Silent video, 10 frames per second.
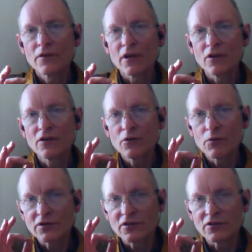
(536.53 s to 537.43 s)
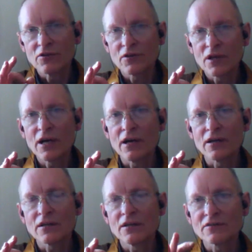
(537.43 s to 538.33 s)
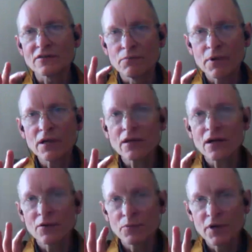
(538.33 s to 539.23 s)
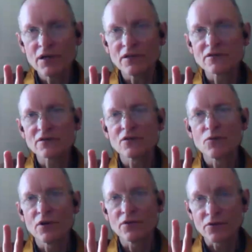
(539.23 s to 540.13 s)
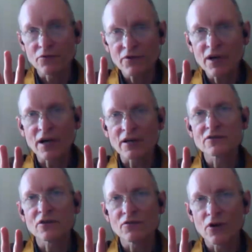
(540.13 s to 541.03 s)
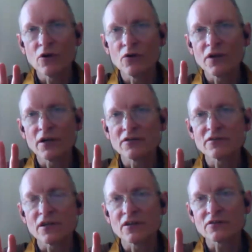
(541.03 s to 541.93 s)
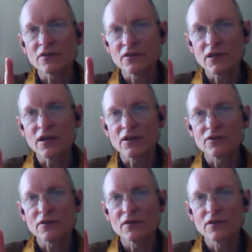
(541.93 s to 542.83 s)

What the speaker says: The only way to do that is to make our peace with the facts of old age, sickness and death.